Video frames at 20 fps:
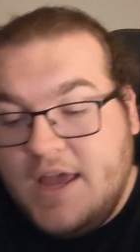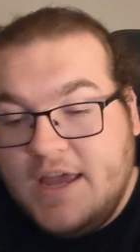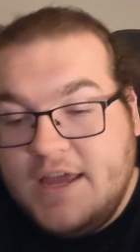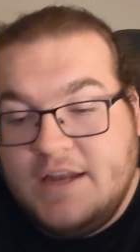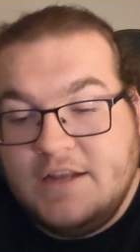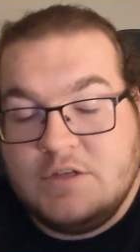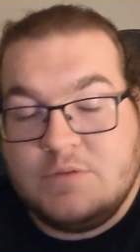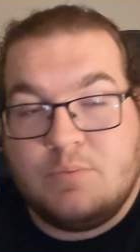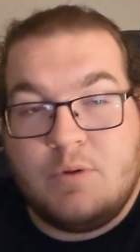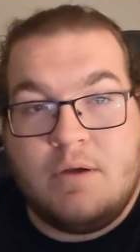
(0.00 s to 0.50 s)

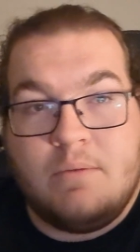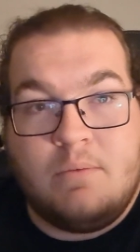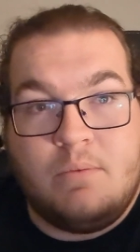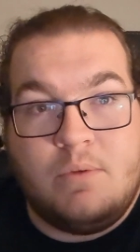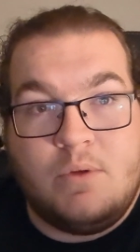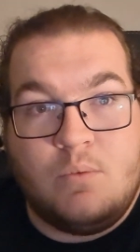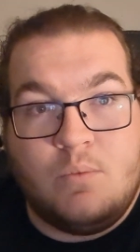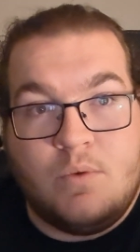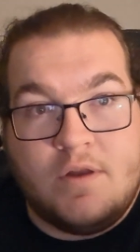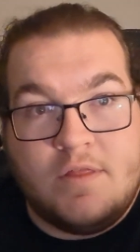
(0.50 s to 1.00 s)
It is
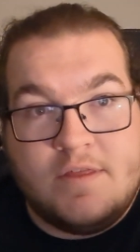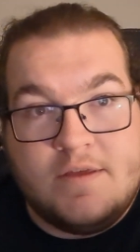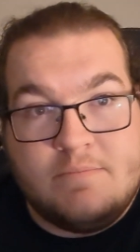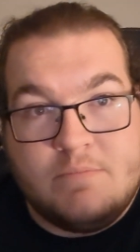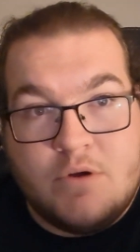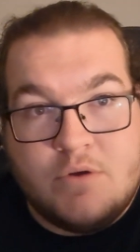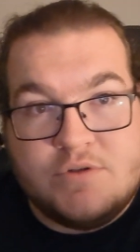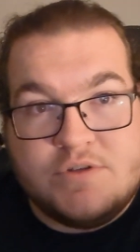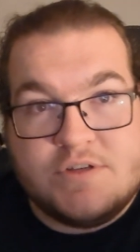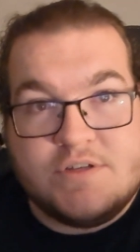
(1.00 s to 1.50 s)
probably one of the
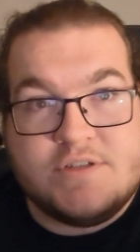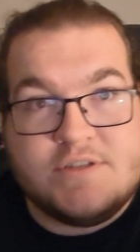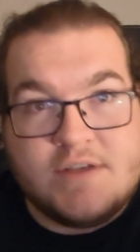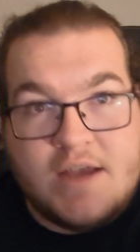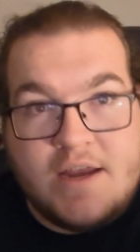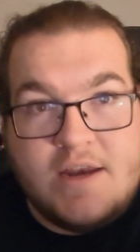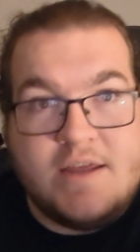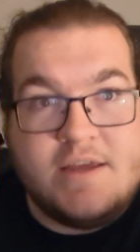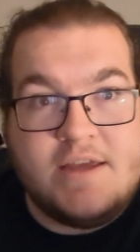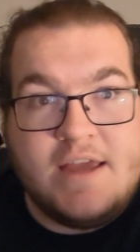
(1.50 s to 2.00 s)
most
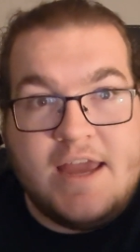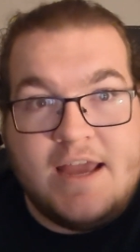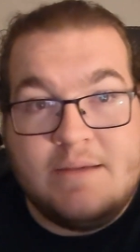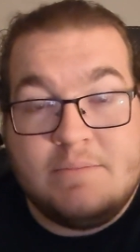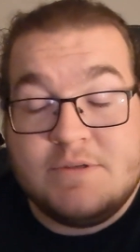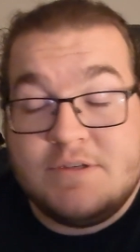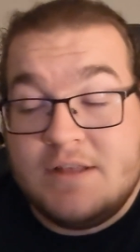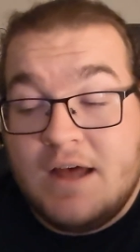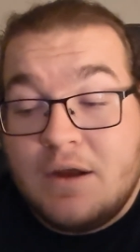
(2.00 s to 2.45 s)
exciting games,